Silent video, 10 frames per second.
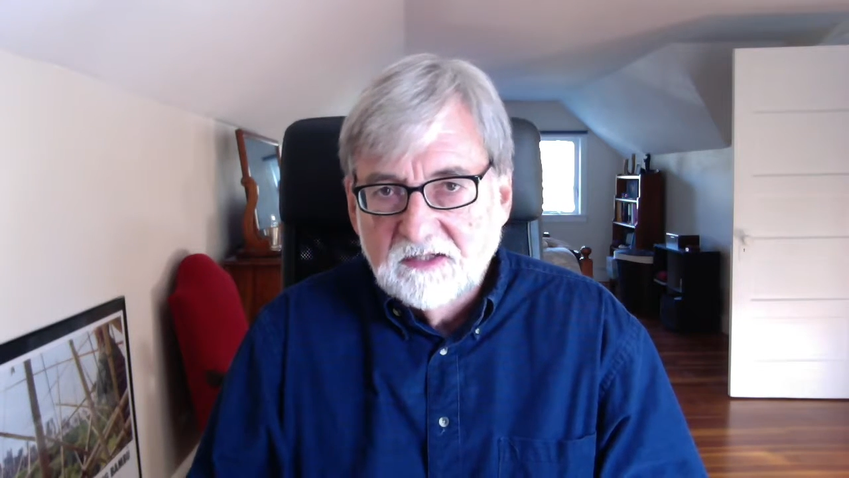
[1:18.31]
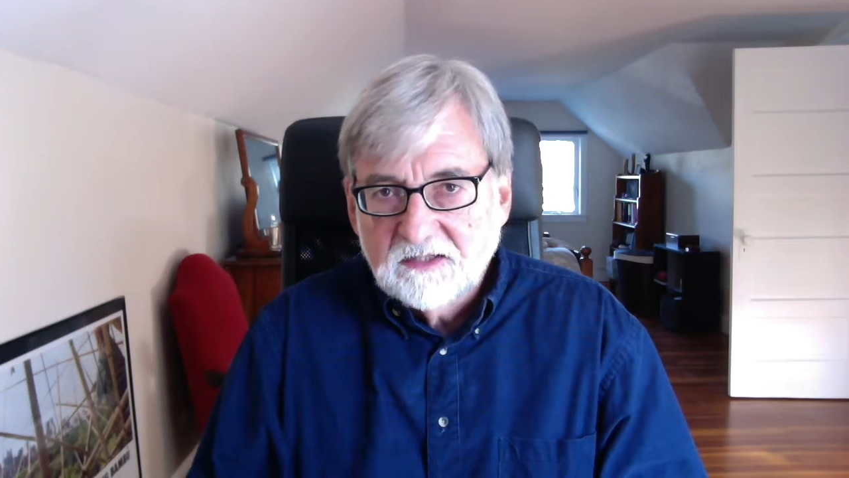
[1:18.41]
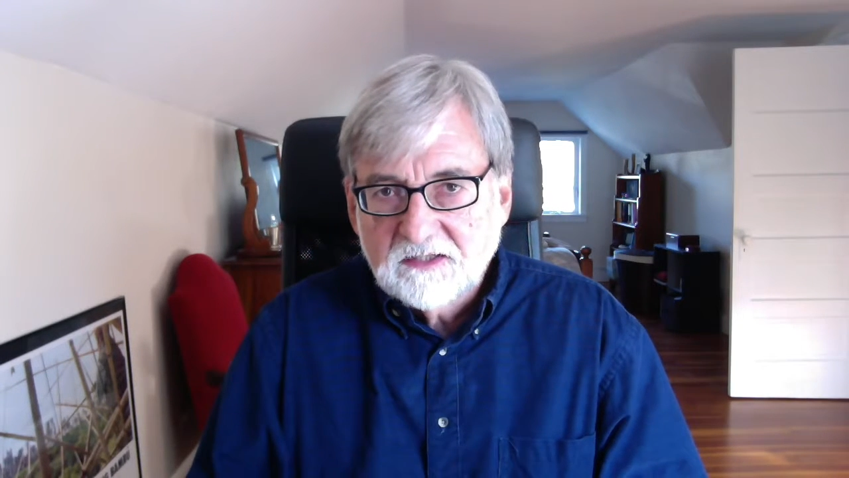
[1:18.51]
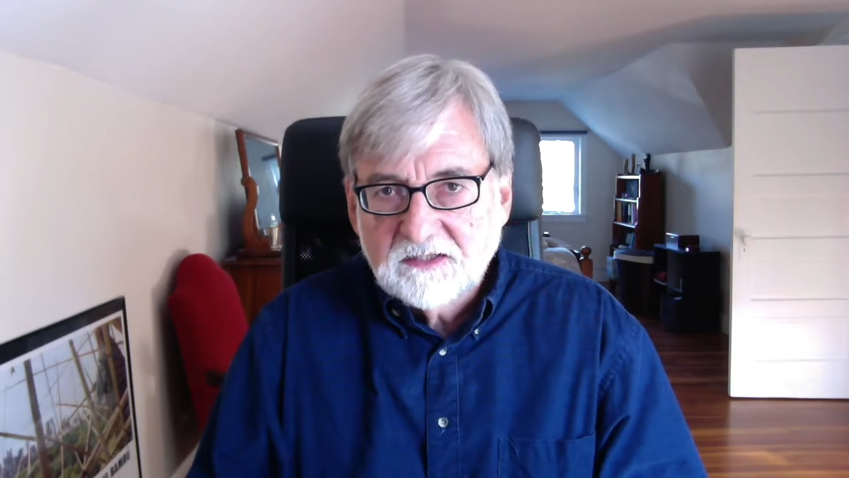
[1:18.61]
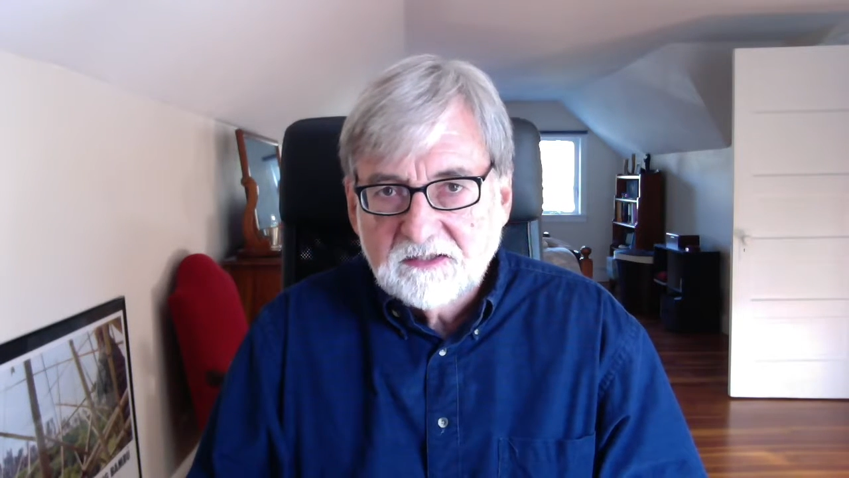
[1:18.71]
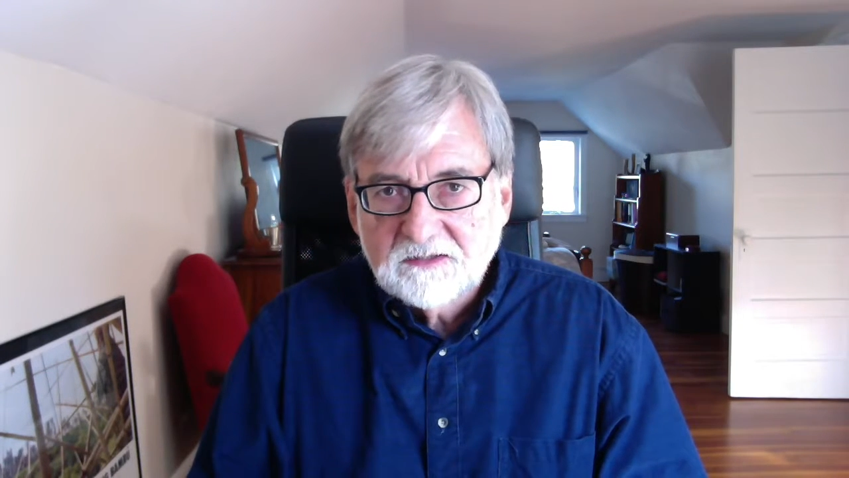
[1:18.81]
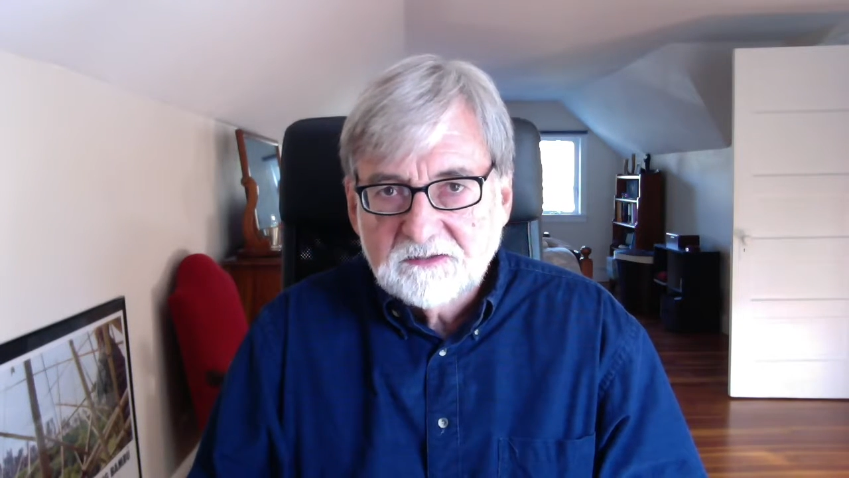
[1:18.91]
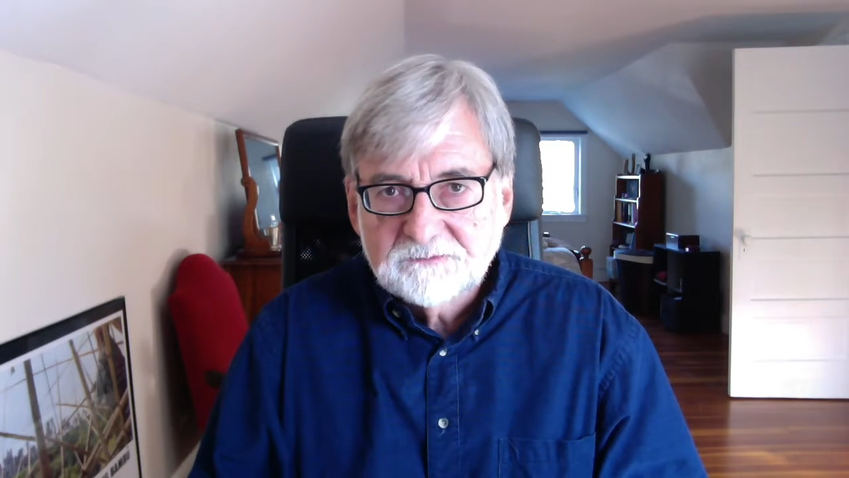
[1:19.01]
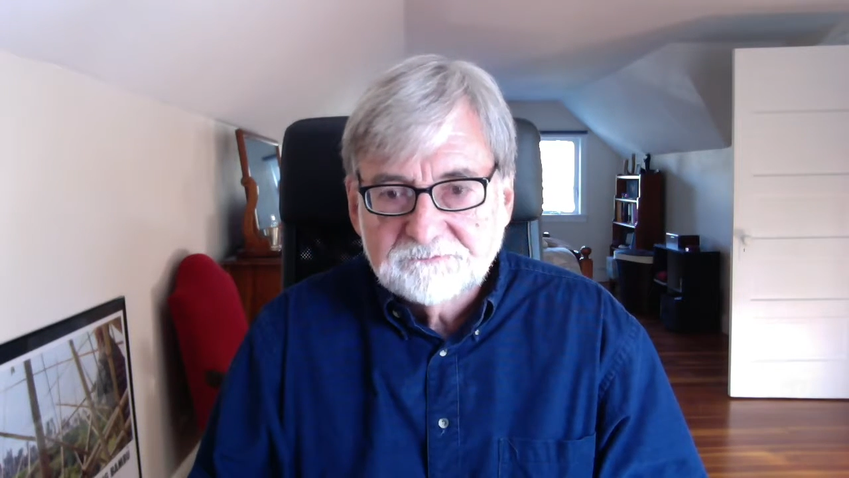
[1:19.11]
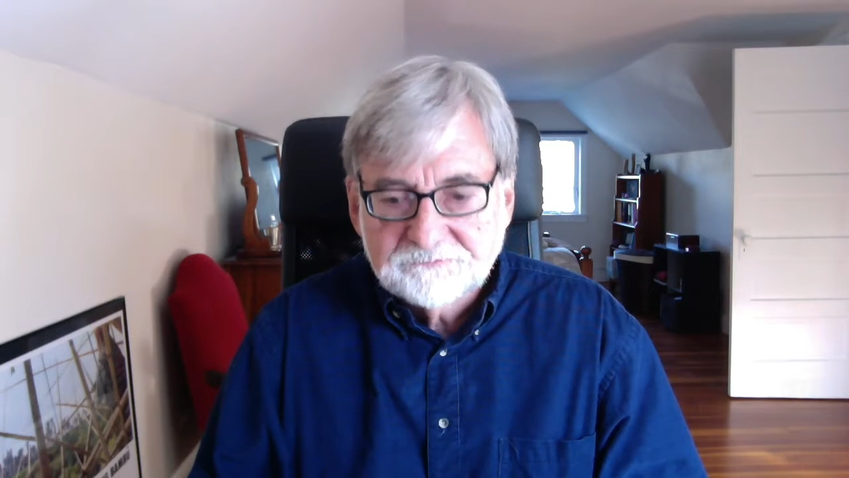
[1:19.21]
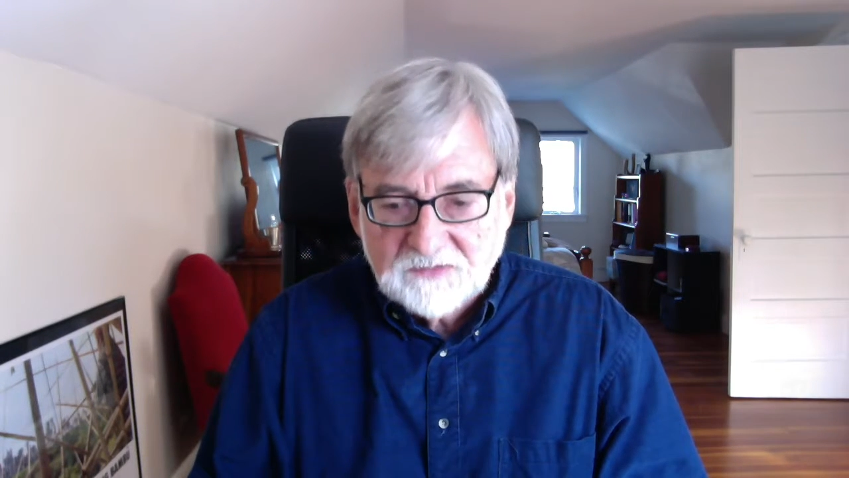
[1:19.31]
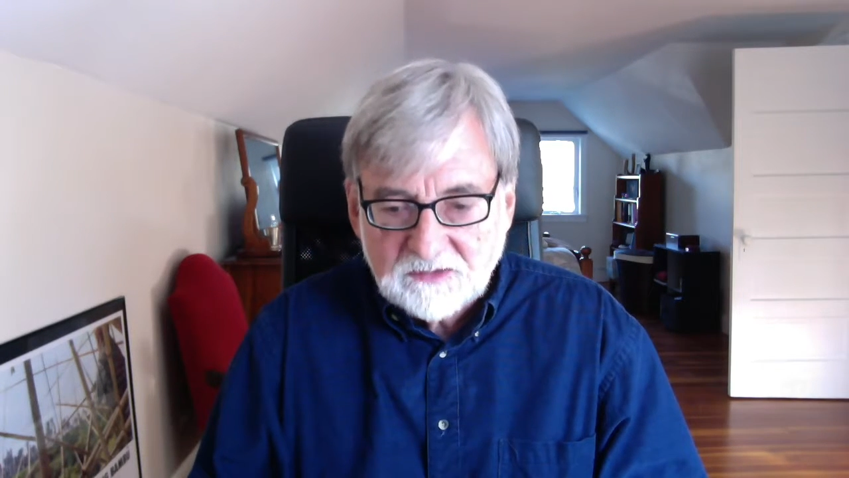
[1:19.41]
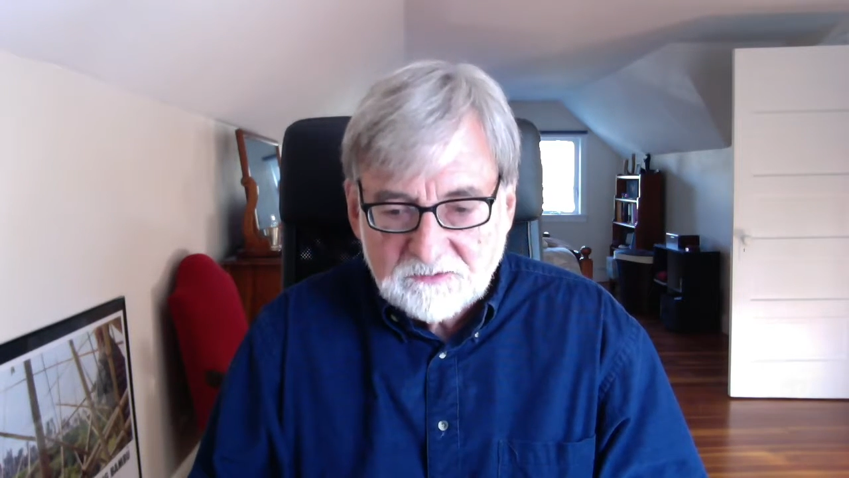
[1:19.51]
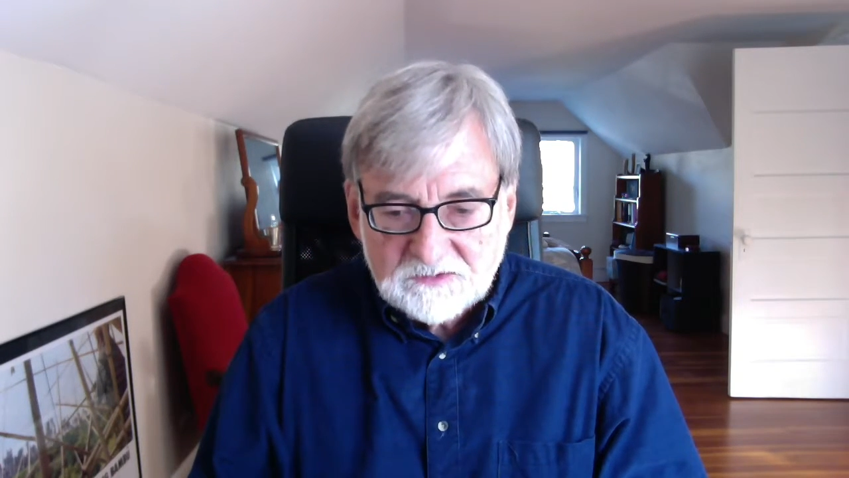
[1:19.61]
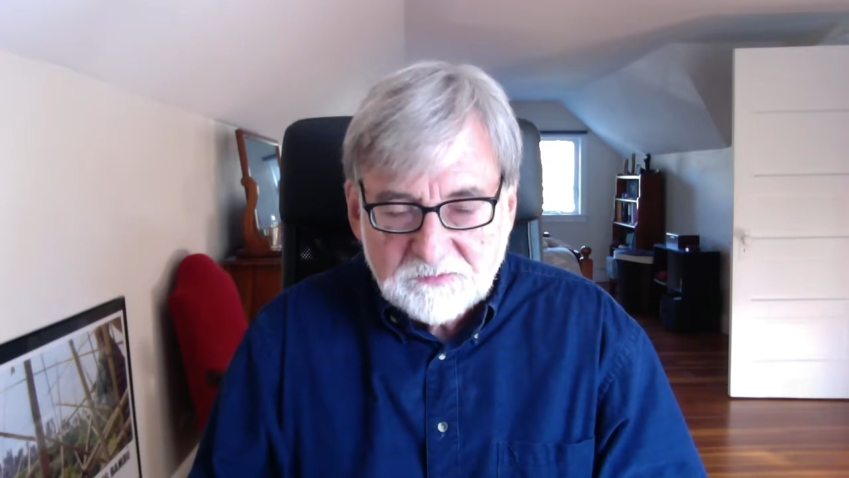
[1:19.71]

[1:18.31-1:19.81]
It's